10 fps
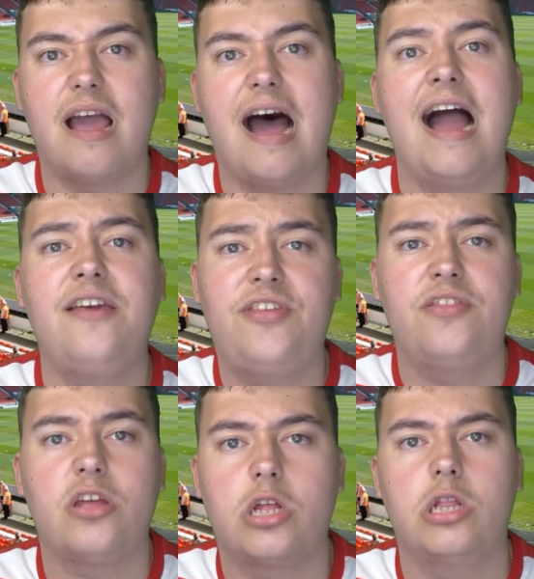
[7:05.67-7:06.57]
I
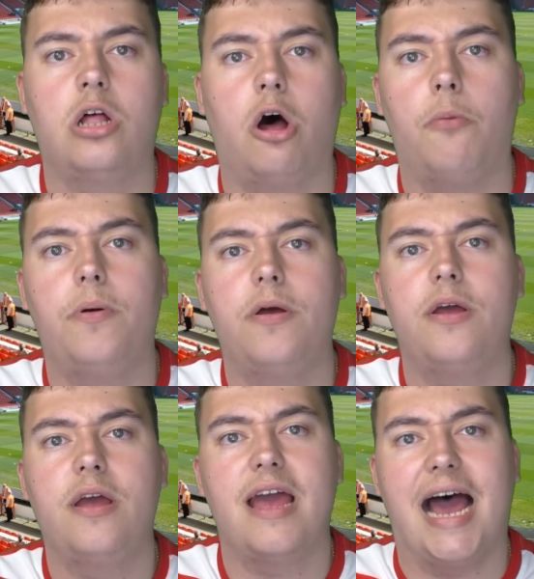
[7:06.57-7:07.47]
think the club,
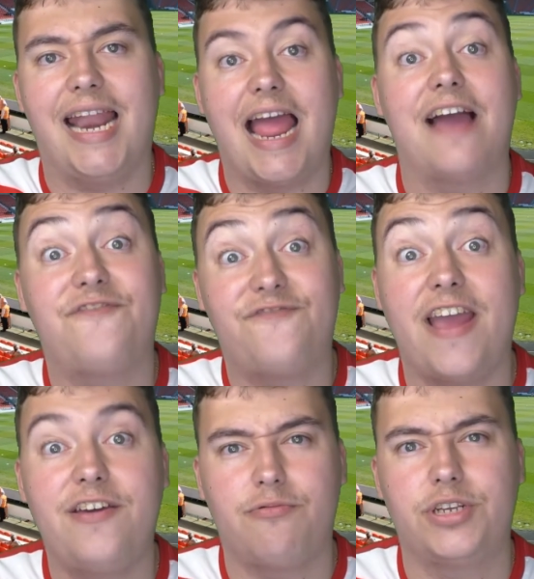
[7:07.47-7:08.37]
and I have
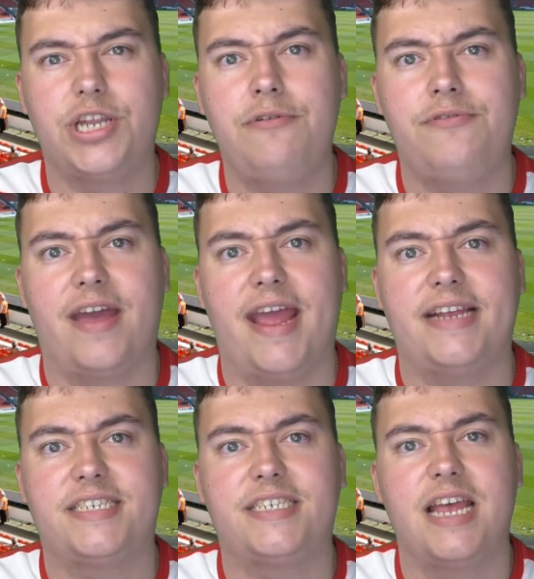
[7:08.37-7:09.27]
faith will do
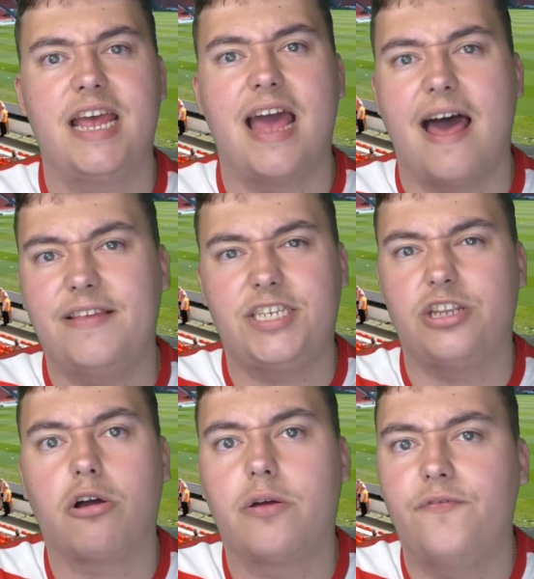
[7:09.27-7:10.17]
this, and this is
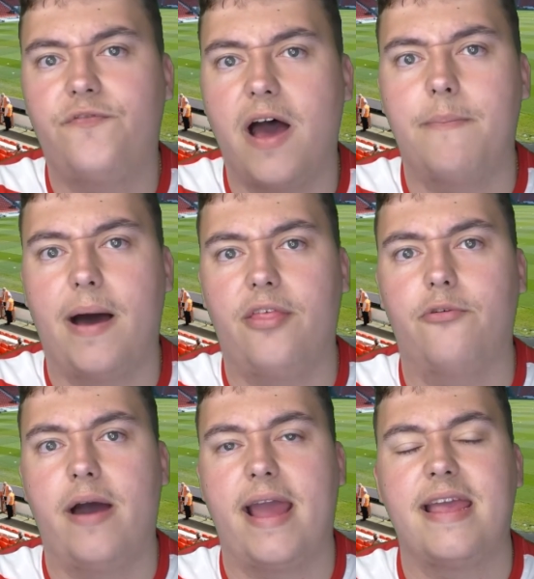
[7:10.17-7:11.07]
not confirmed, by the
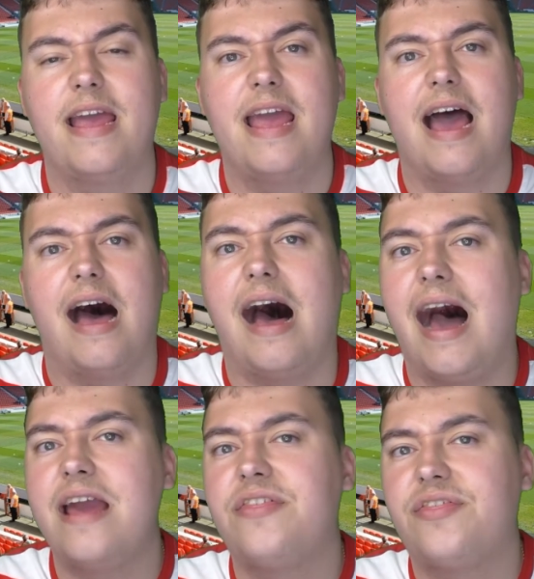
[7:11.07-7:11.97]
way,
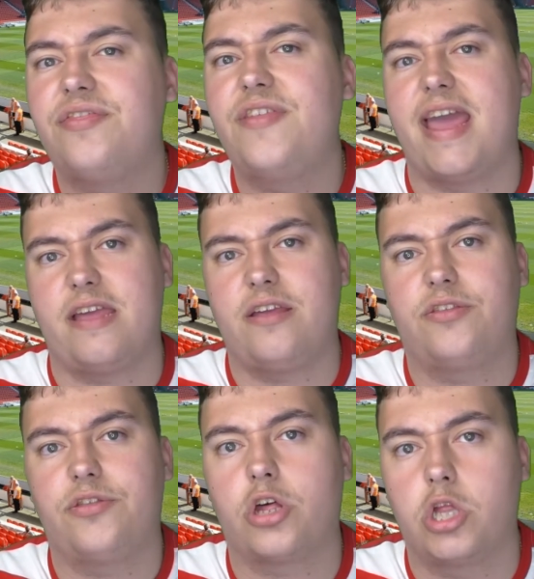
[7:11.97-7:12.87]
I
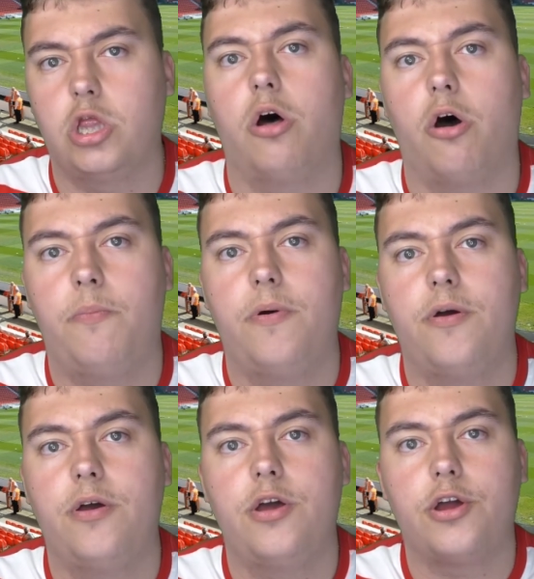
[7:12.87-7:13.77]
think the club
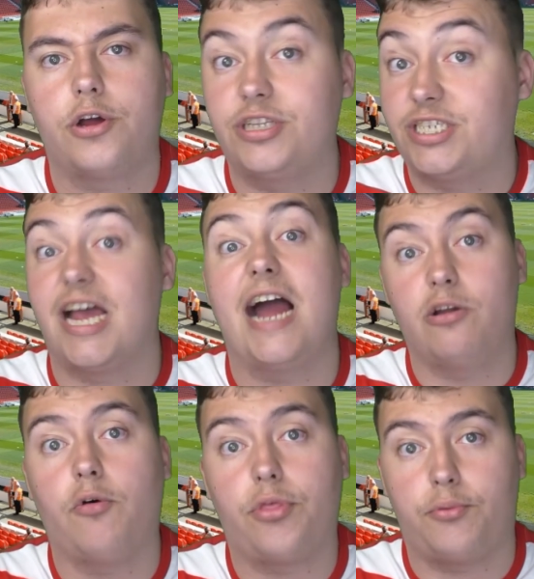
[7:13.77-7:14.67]
could
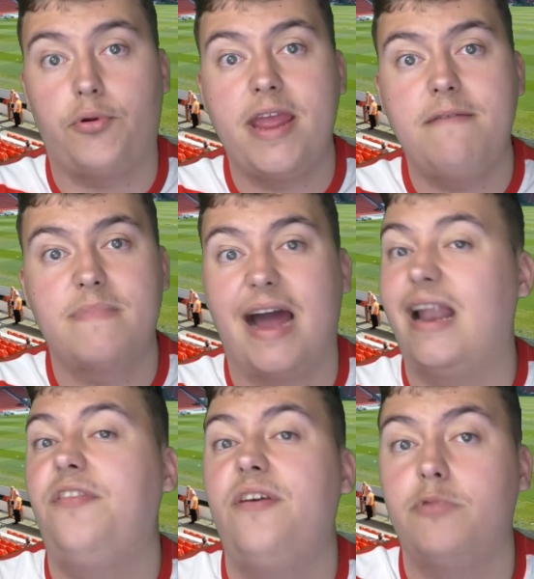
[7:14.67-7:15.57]
sign all three, and
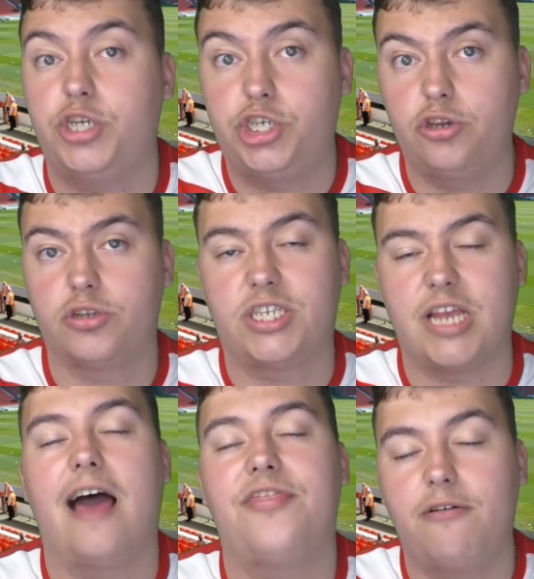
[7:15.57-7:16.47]
I think we should. Also,
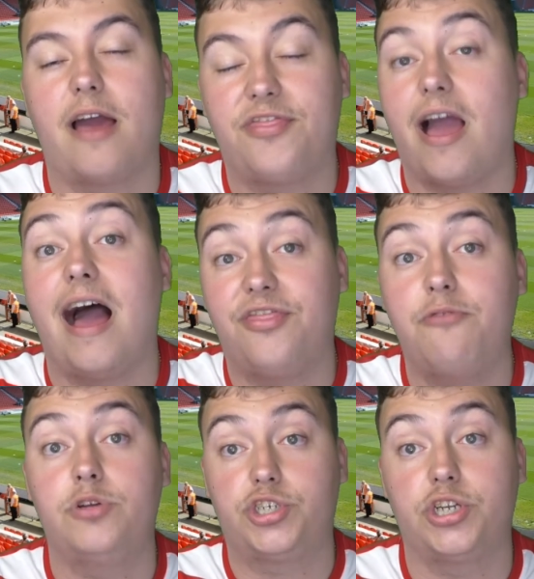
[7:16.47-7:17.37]
I think I, th I
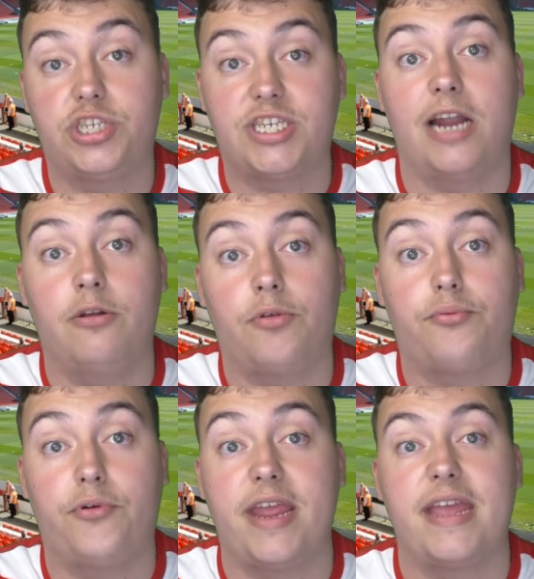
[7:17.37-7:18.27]
think we should sign all
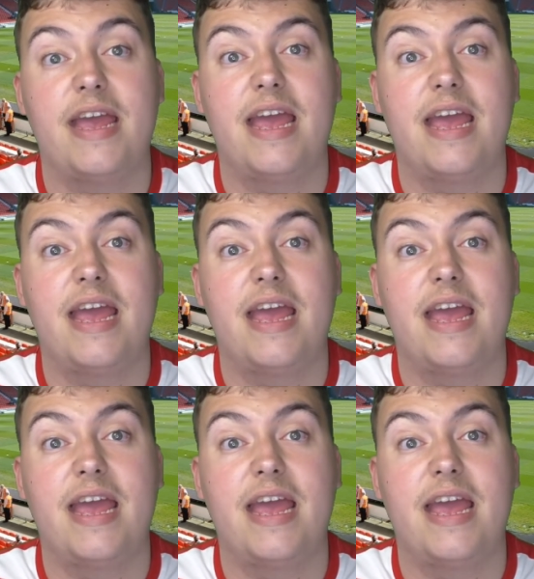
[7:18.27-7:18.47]
three,